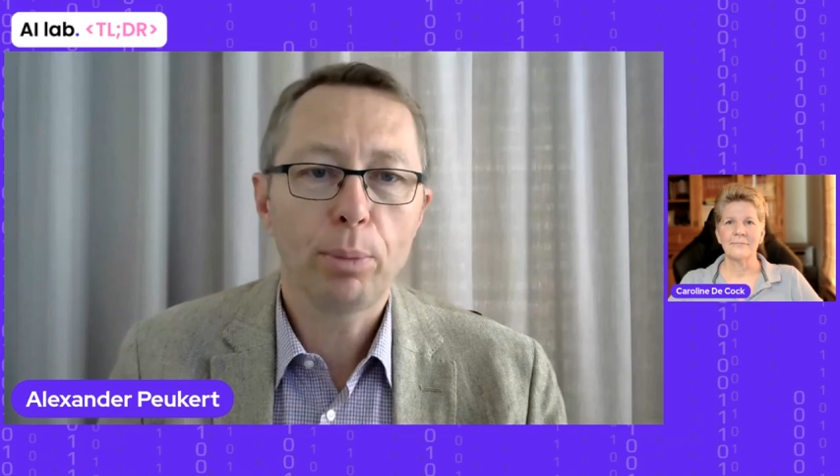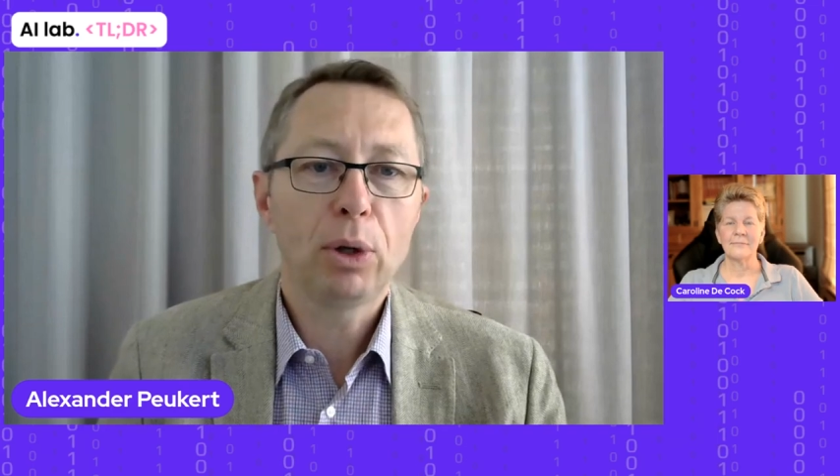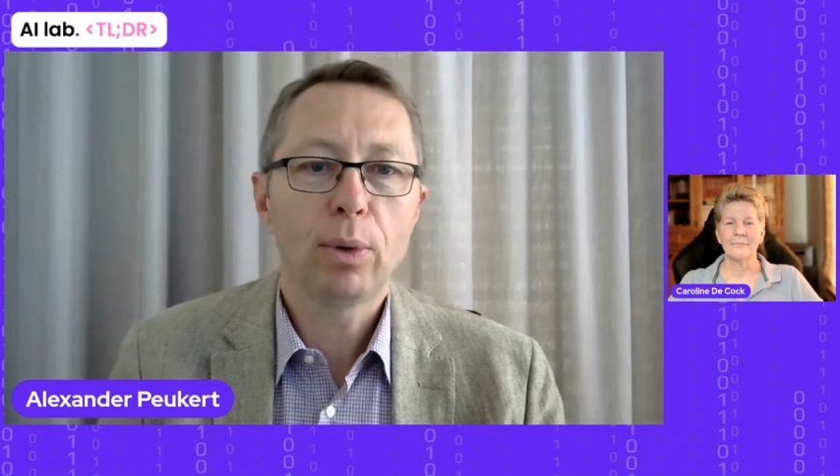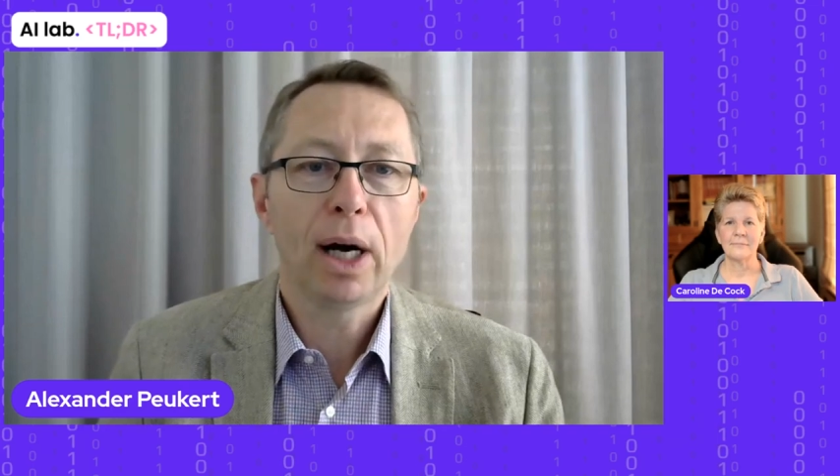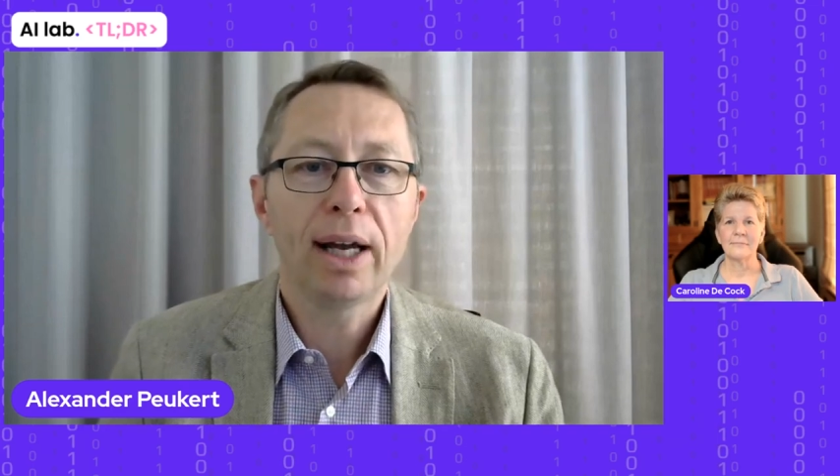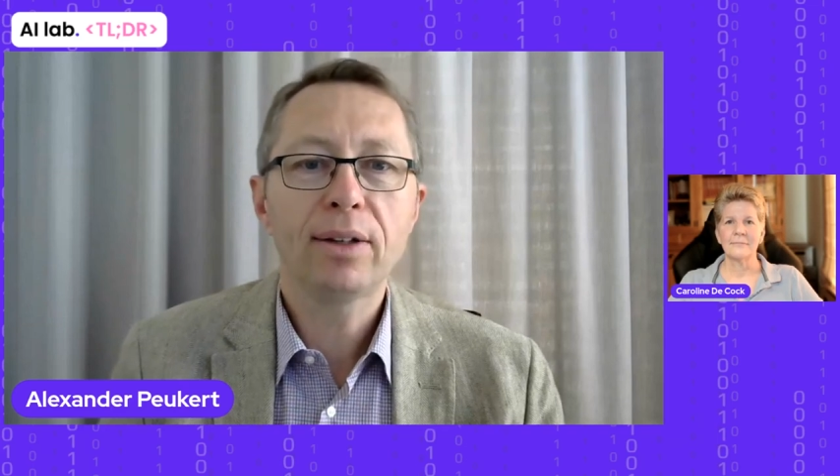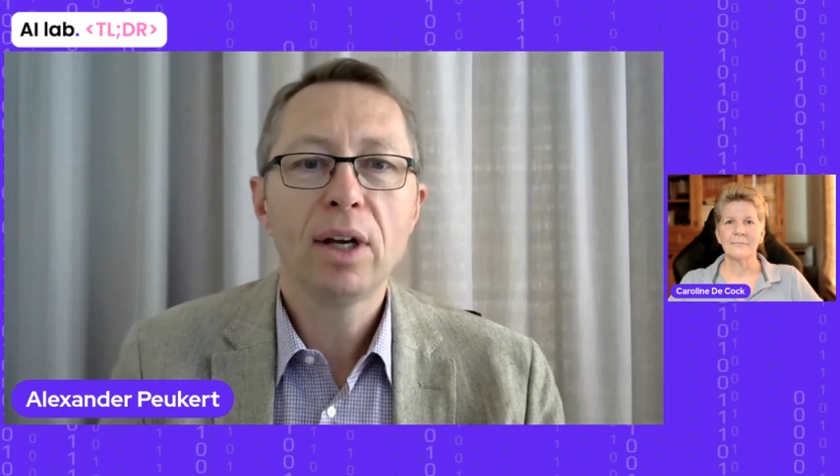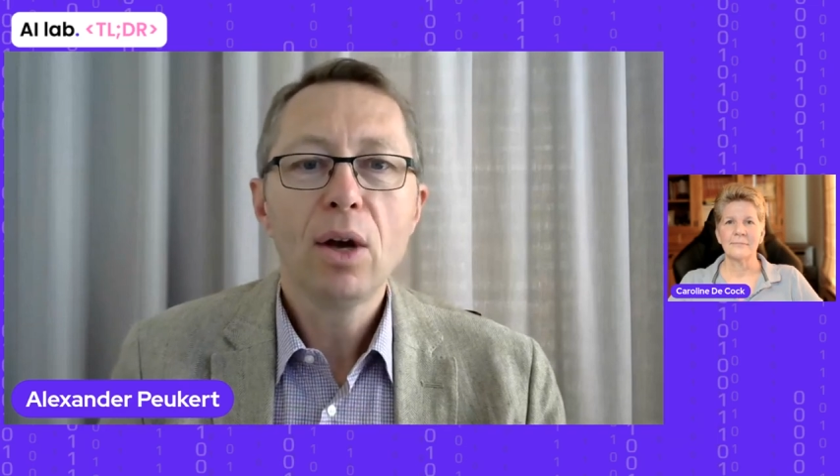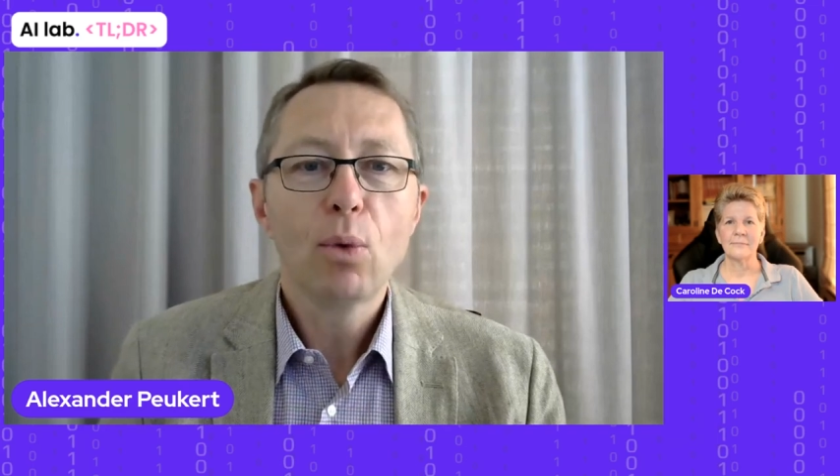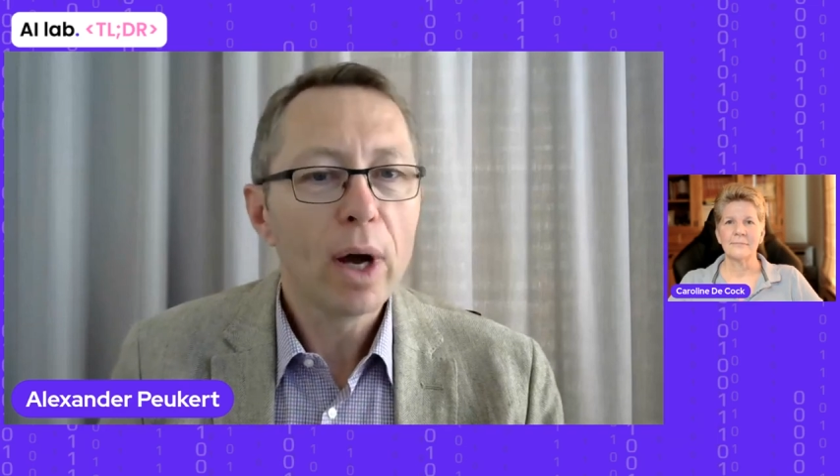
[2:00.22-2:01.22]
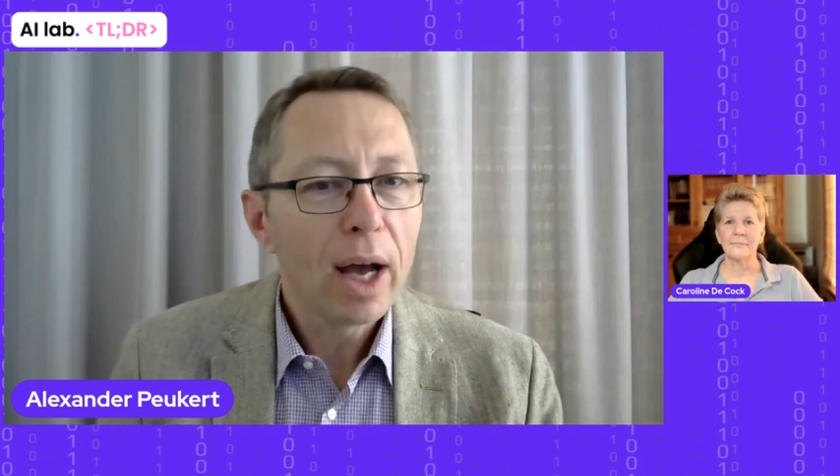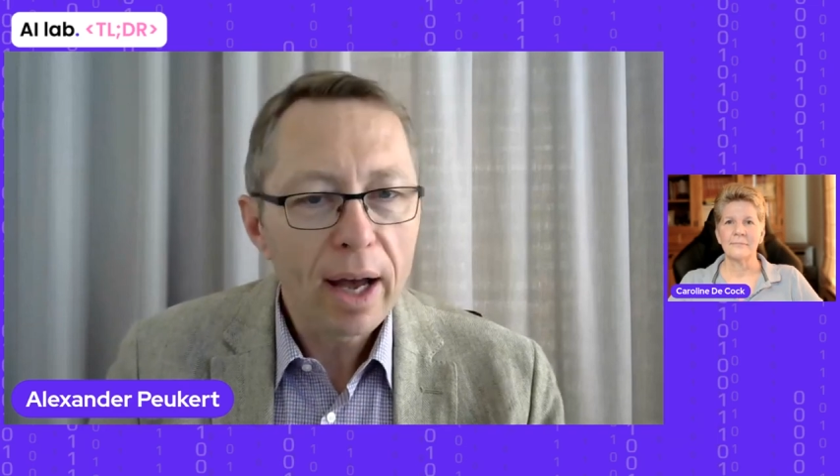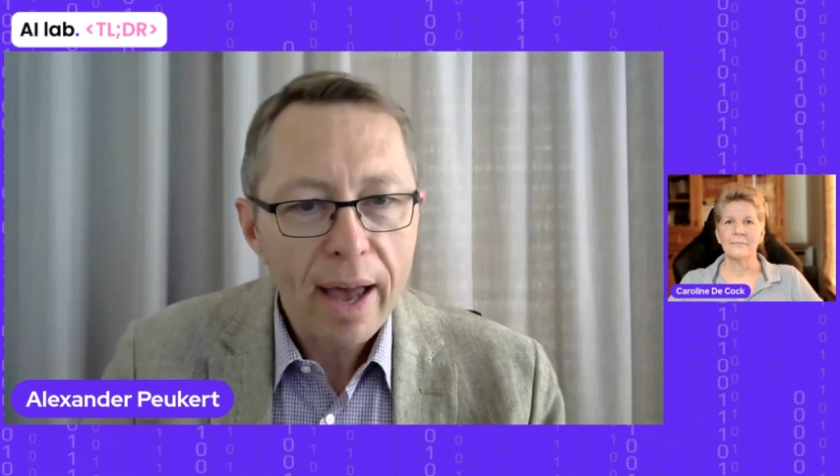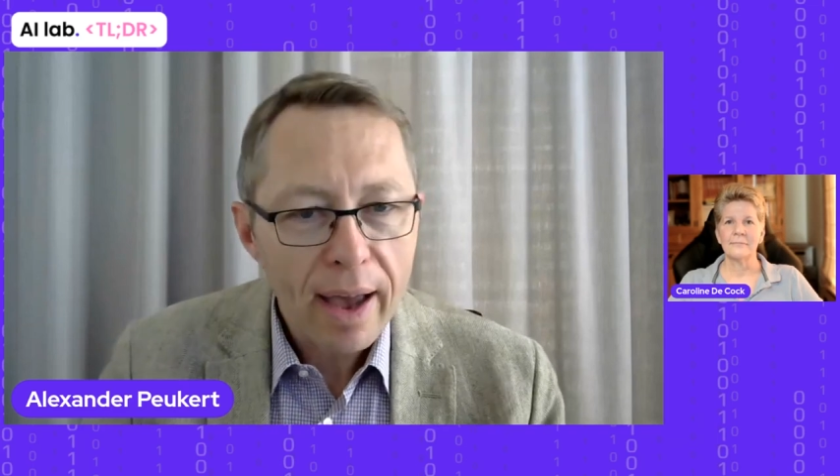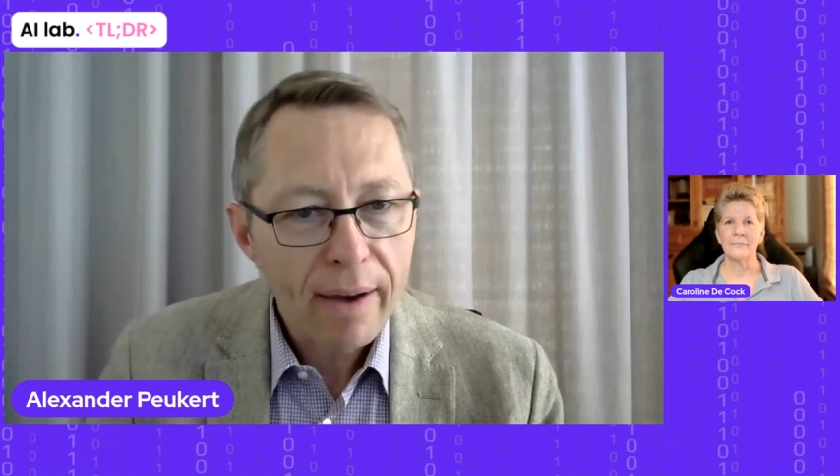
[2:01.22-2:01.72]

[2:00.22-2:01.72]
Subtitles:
copyright, where